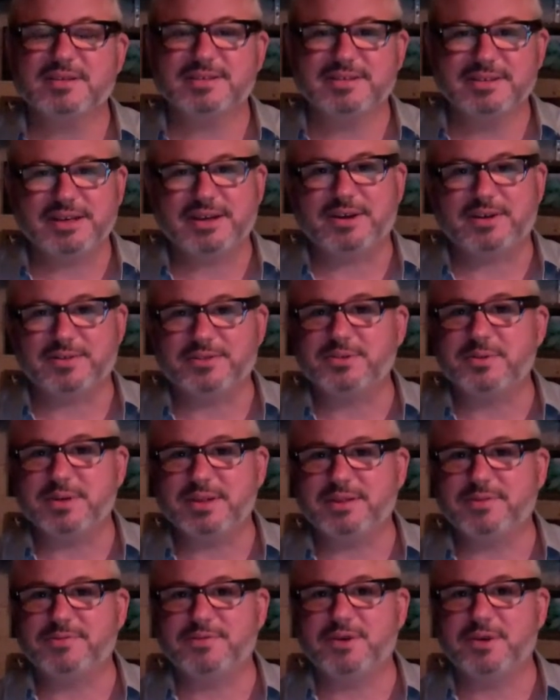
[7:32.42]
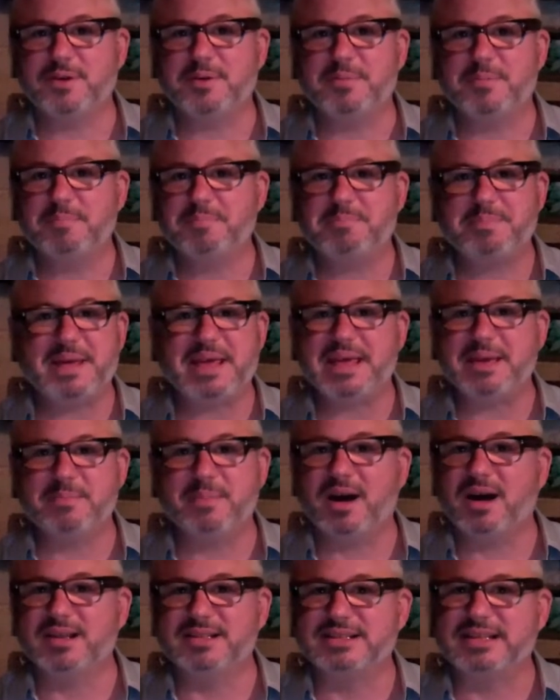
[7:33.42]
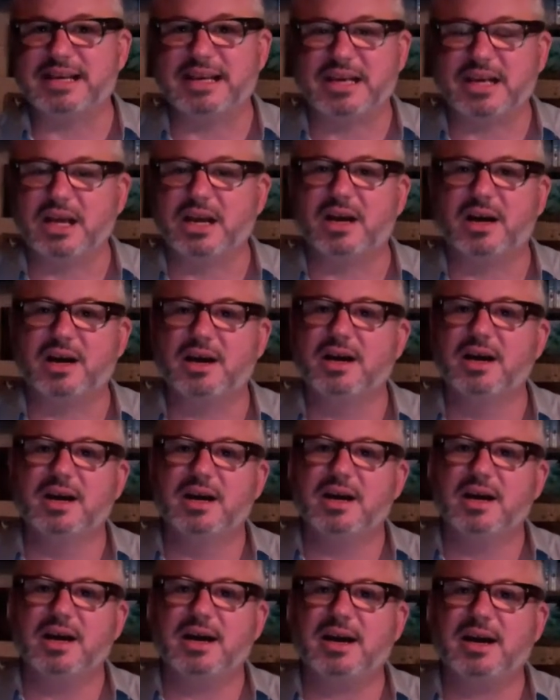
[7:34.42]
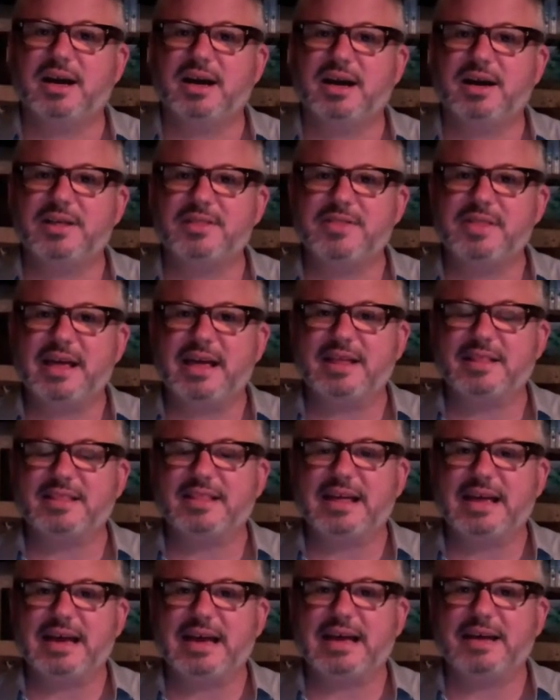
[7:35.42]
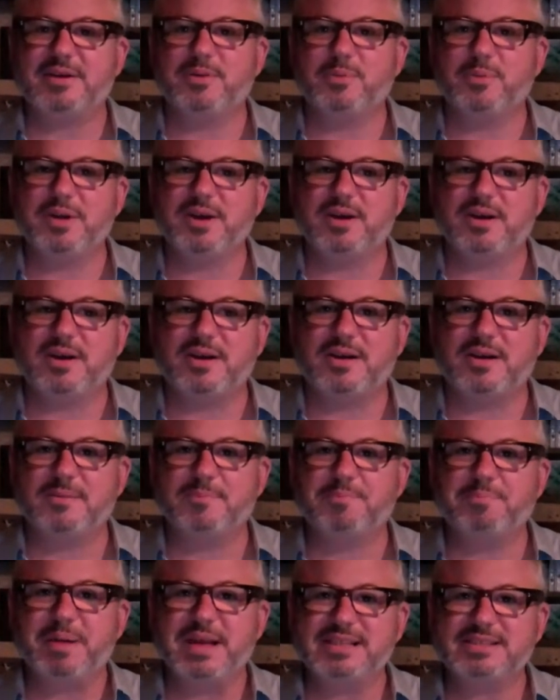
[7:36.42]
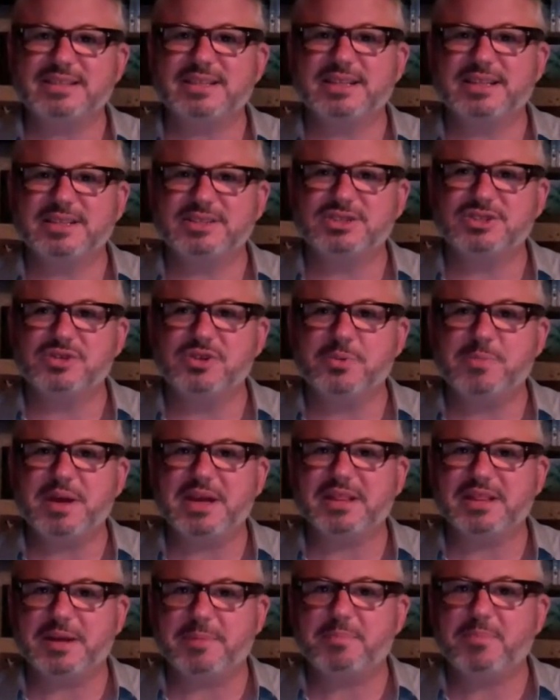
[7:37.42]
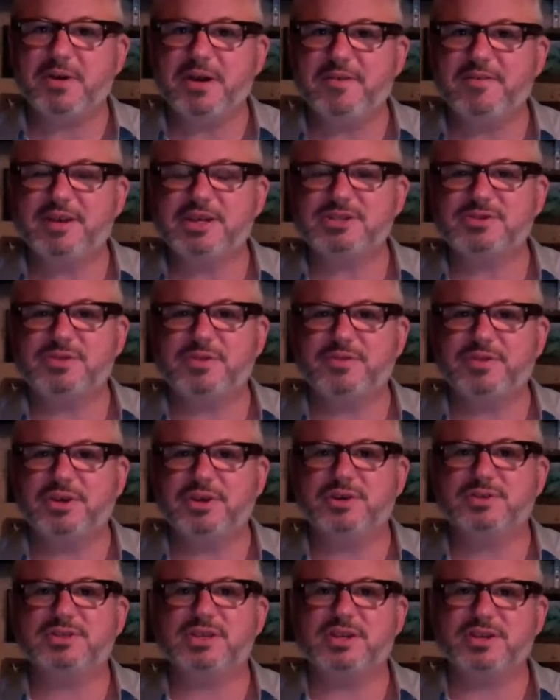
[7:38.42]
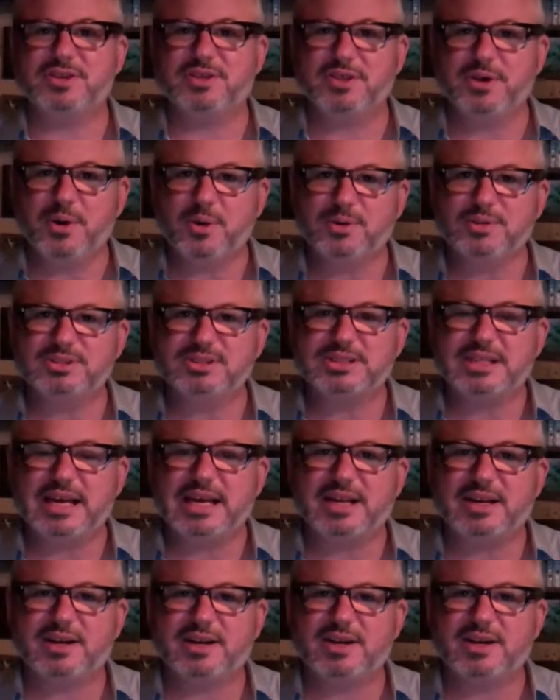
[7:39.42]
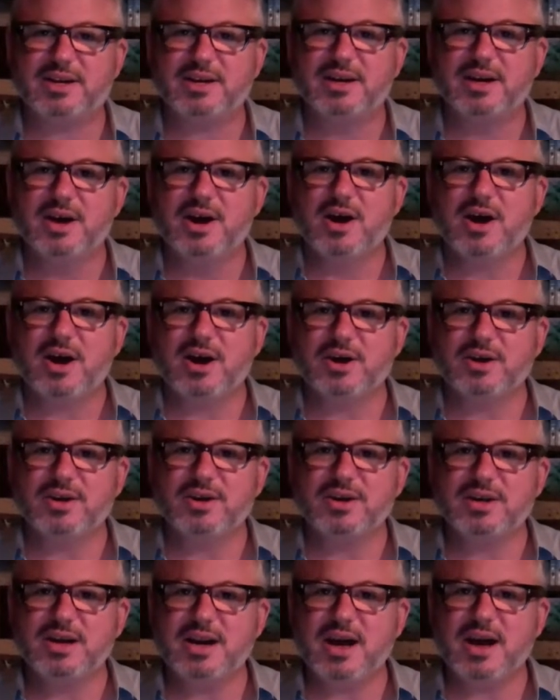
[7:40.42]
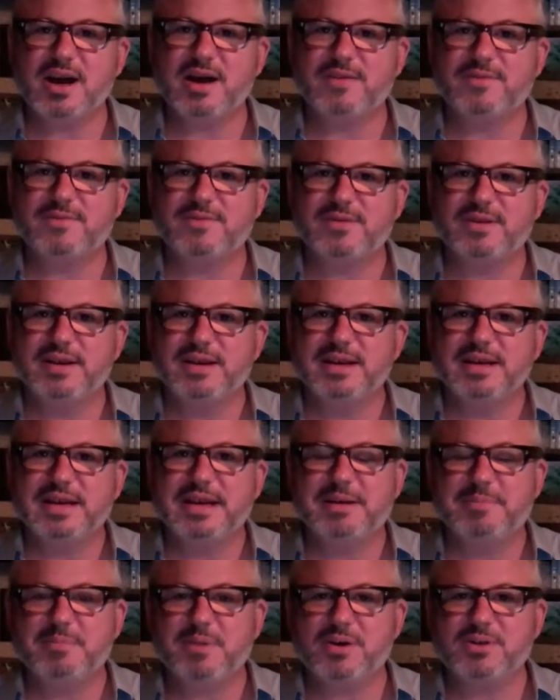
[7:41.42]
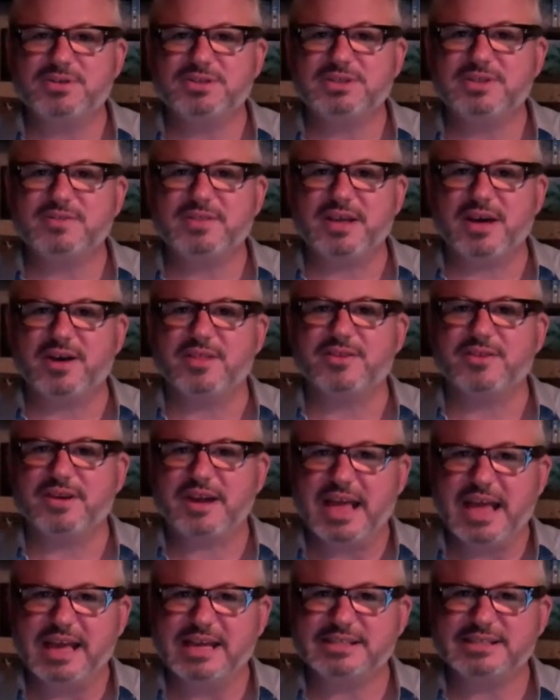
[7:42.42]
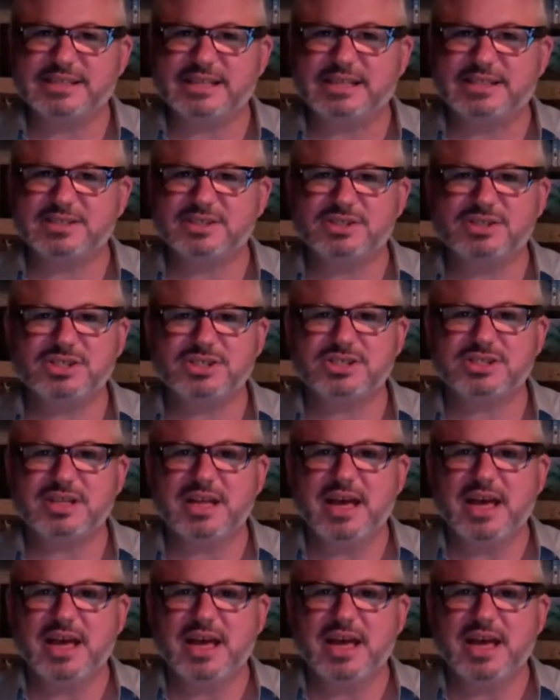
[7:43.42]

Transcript: doing the full P Monty here. That we are basically assuming that previous reviews under the old standard are good enough in most of the other cases. There's just,